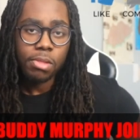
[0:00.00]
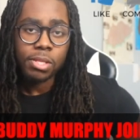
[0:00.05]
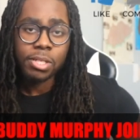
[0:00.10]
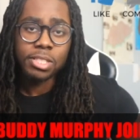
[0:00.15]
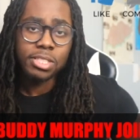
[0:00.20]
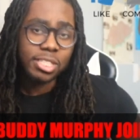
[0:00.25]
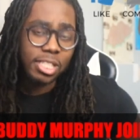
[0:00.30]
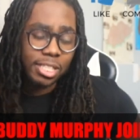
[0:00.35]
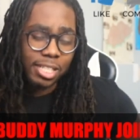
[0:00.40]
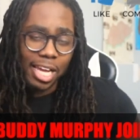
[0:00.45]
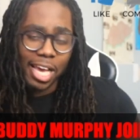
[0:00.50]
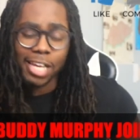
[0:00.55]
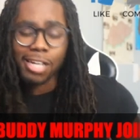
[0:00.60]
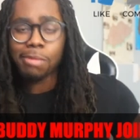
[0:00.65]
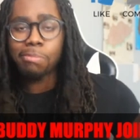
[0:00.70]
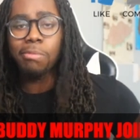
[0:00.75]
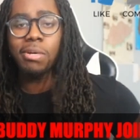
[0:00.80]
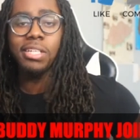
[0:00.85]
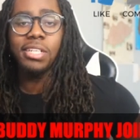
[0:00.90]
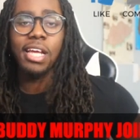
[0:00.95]
tonight
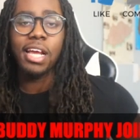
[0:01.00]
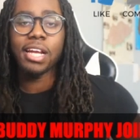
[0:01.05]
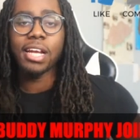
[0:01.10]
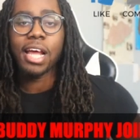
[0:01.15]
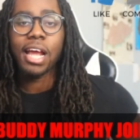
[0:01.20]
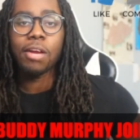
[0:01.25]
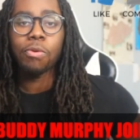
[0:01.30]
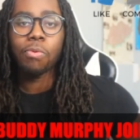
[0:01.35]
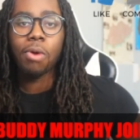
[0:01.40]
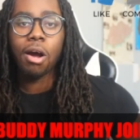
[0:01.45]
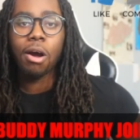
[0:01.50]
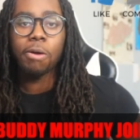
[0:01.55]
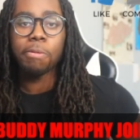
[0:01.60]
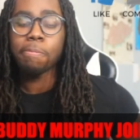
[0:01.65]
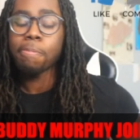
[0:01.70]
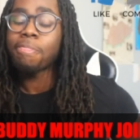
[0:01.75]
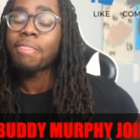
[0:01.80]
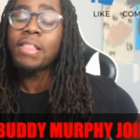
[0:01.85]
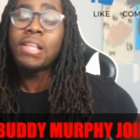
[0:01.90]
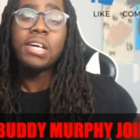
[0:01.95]
on Monday Night Raw,
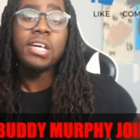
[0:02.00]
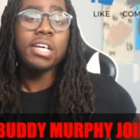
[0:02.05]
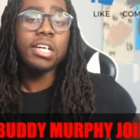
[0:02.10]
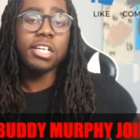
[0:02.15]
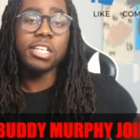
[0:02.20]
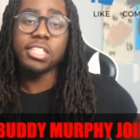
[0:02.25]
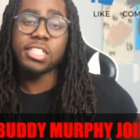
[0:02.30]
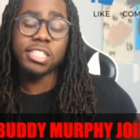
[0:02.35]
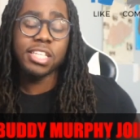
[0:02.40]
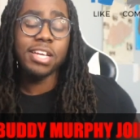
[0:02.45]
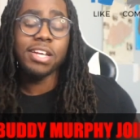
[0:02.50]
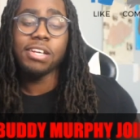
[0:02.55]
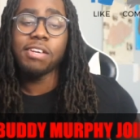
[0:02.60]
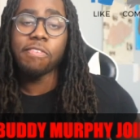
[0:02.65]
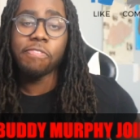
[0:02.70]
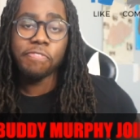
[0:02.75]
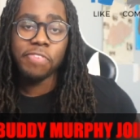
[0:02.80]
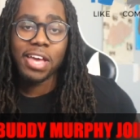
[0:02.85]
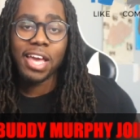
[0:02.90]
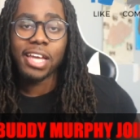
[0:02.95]
considering the
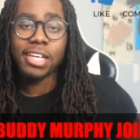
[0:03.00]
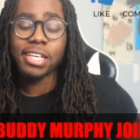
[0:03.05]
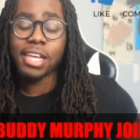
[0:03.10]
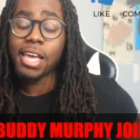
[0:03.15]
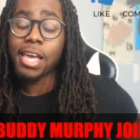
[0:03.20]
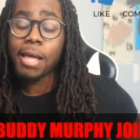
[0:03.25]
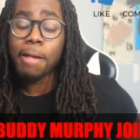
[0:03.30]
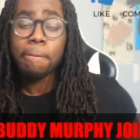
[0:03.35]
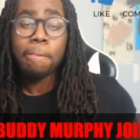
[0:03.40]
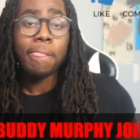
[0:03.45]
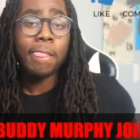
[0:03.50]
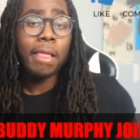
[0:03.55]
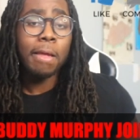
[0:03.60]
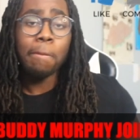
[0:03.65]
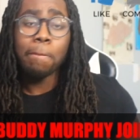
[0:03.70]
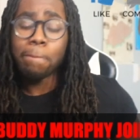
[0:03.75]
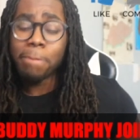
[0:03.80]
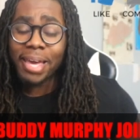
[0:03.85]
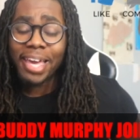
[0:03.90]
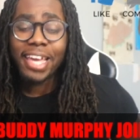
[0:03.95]
fact that
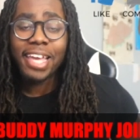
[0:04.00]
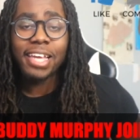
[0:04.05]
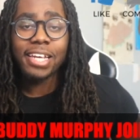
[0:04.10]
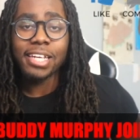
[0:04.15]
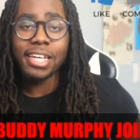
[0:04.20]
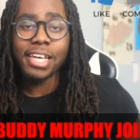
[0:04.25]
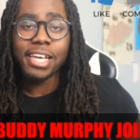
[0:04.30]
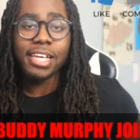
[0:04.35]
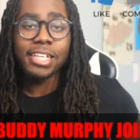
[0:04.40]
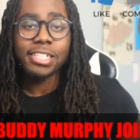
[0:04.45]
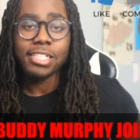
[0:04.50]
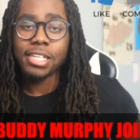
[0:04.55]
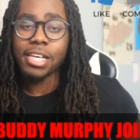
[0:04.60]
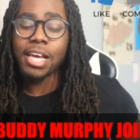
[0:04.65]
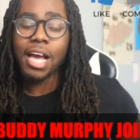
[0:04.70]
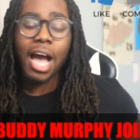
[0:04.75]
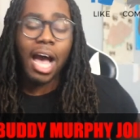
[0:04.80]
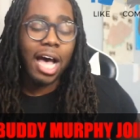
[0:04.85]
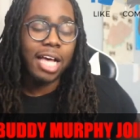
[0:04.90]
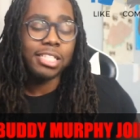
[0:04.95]
Becky Lynch
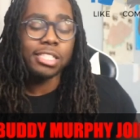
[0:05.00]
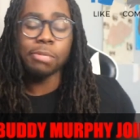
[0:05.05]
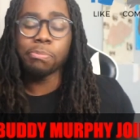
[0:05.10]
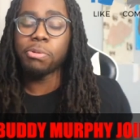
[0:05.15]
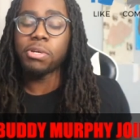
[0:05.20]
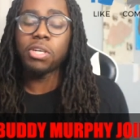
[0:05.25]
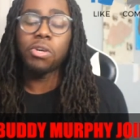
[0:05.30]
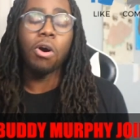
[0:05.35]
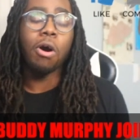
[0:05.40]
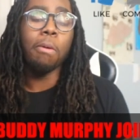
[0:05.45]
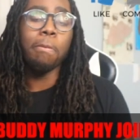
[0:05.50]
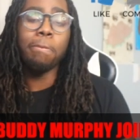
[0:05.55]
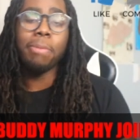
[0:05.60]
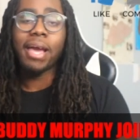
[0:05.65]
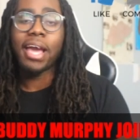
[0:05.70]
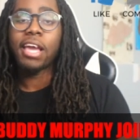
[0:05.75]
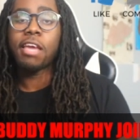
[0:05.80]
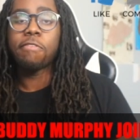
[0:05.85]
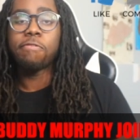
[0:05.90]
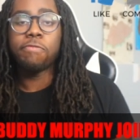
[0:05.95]
and Asuka been going
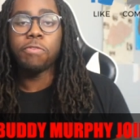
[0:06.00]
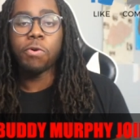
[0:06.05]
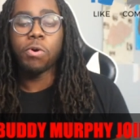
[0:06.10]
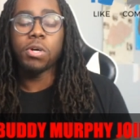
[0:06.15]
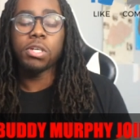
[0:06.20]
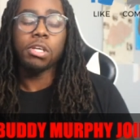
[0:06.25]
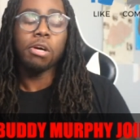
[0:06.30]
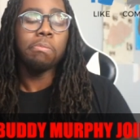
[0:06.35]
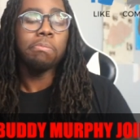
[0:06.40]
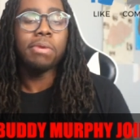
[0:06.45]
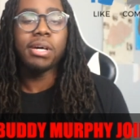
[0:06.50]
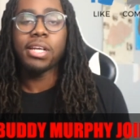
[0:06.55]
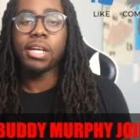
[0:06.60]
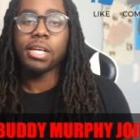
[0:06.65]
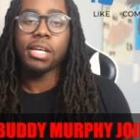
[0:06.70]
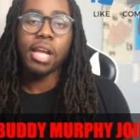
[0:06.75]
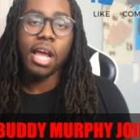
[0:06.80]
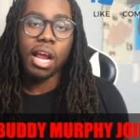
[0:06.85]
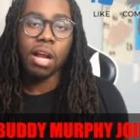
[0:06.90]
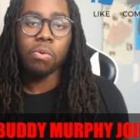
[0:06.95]
back and forth on Monday
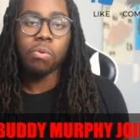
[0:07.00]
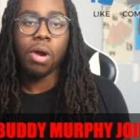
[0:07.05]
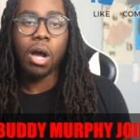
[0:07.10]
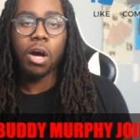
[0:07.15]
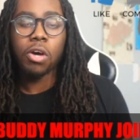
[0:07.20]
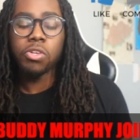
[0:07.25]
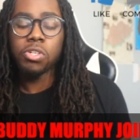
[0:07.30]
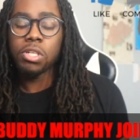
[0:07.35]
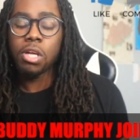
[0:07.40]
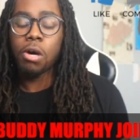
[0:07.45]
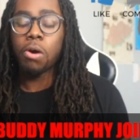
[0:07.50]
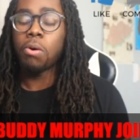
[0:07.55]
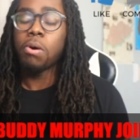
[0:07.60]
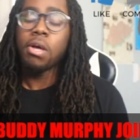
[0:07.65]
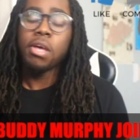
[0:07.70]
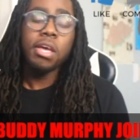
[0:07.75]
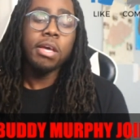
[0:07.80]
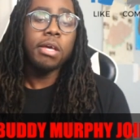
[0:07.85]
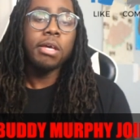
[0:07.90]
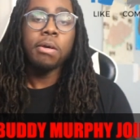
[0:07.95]
Night Raw,
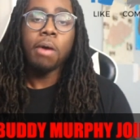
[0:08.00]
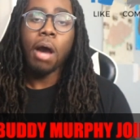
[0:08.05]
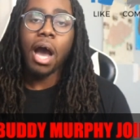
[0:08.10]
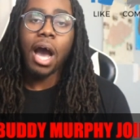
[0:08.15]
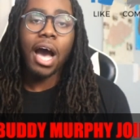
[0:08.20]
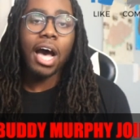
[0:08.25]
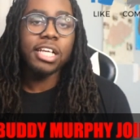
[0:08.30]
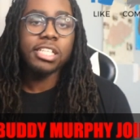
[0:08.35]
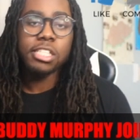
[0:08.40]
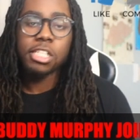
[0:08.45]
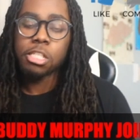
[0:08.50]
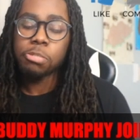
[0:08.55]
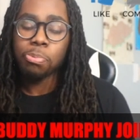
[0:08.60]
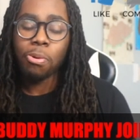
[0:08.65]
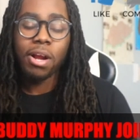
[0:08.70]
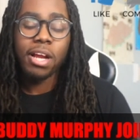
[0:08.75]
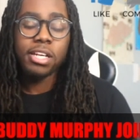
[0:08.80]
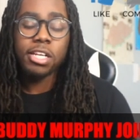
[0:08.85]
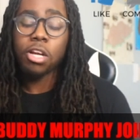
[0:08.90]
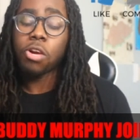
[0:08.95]
Asuka
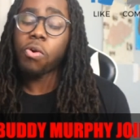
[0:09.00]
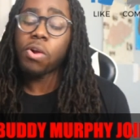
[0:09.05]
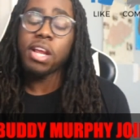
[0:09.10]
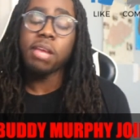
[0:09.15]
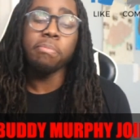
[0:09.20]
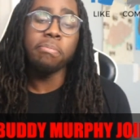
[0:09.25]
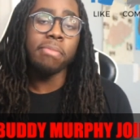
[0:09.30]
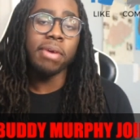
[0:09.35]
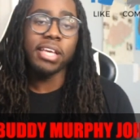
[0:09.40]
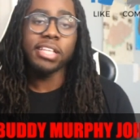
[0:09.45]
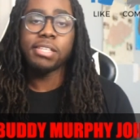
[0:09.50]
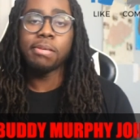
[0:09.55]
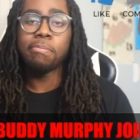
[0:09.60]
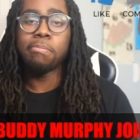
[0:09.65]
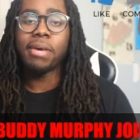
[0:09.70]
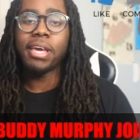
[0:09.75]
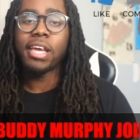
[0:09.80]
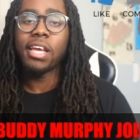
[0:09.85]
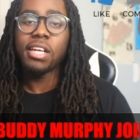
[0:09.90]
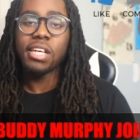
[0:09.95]
sprayed the green mist in
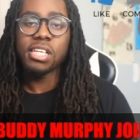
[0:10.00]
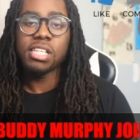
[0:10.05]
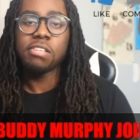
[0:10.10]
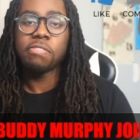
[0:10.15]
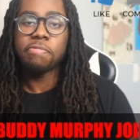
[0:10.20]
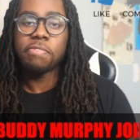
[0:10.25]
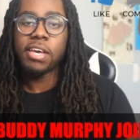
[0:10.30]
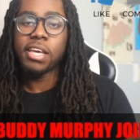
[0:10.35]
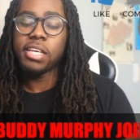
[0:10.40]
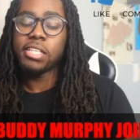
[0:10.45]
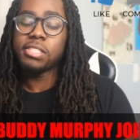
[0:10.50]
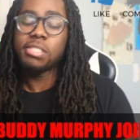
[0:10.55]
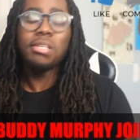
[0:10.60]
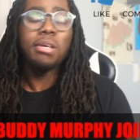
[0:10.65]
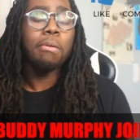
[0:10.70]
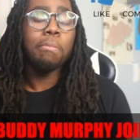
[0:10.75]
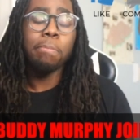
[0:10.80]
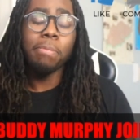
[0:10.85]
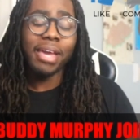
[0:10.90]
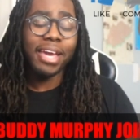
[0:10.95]
Becky Lynch's face.
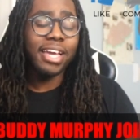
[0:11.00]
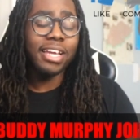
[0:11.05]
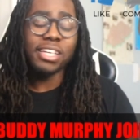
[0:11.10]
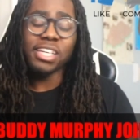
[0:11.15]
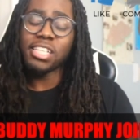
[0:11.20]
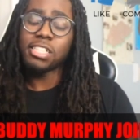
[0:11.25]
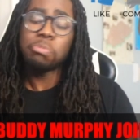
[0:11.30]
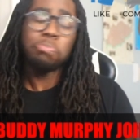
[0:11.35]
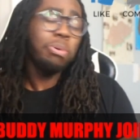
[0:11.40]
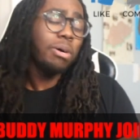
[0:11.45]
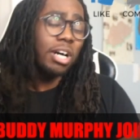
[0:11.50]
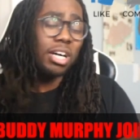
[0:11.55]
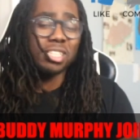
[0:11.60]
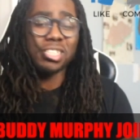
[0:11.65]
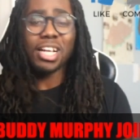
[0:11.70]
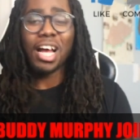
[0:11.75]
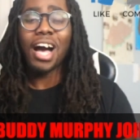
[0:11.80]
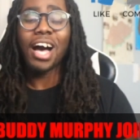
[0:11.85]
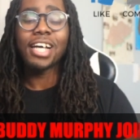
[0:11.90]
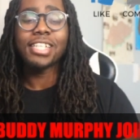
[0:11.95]
Becky Lynch punched
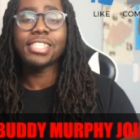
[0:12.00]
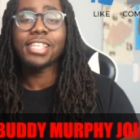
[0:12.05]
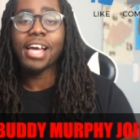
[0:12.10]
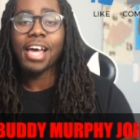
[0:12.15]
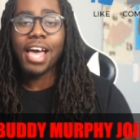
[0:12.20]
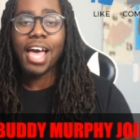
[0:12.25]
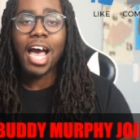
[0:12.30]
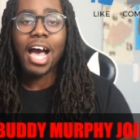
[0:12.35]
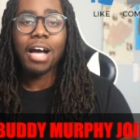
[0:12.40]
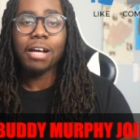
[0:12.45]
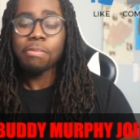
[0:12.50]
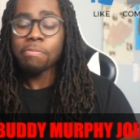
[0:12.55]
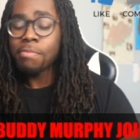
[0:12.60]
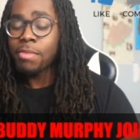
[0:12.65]
Asuka out.